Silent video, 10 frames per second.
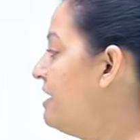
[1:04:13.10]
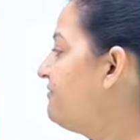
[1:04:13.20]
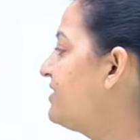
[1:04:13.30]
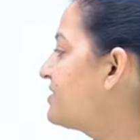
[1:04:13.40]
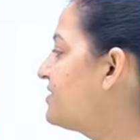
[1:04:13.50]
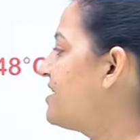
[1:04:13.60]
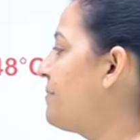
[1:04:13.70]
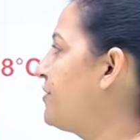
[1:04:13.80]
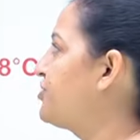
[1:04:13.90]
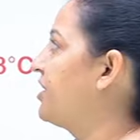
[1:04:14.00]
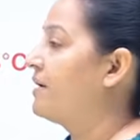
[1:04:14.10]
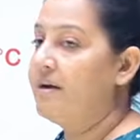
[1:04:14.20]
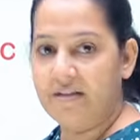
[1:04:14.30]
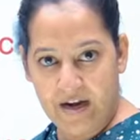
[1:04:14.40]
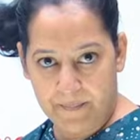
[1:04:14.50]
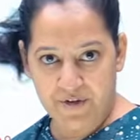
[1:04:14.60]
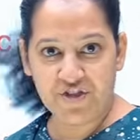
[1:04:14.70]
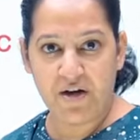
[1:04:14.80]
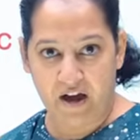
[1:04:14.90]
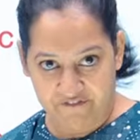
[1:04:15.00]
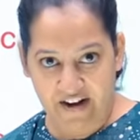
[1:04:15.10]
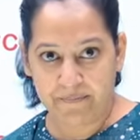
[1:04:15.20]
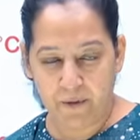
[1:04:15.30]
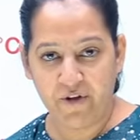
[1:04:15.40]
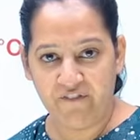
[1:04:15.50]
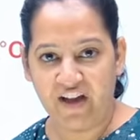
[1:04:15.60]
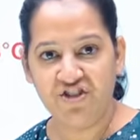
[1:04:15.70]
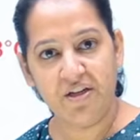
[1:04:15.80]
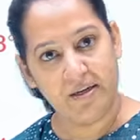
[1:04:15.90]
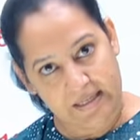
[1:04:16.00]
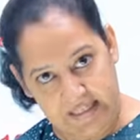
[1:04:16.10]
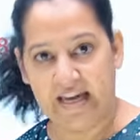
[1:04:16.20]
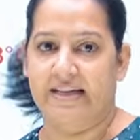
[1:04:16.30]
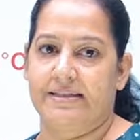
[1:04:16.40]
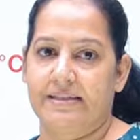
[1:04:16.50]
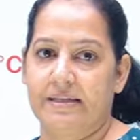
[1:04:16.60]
First is temperature. Temperature affect putrefaction? Yes.